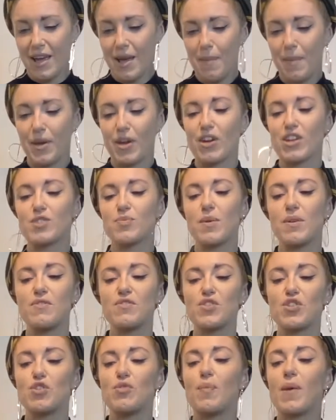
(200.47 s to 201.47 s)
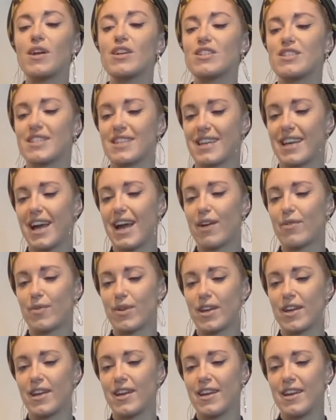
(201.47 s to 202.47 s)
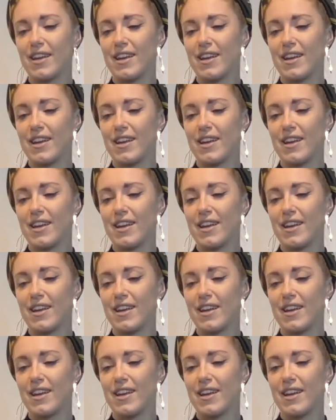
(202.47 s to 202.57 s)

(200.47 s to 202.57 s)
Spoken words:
because we've too much to carry,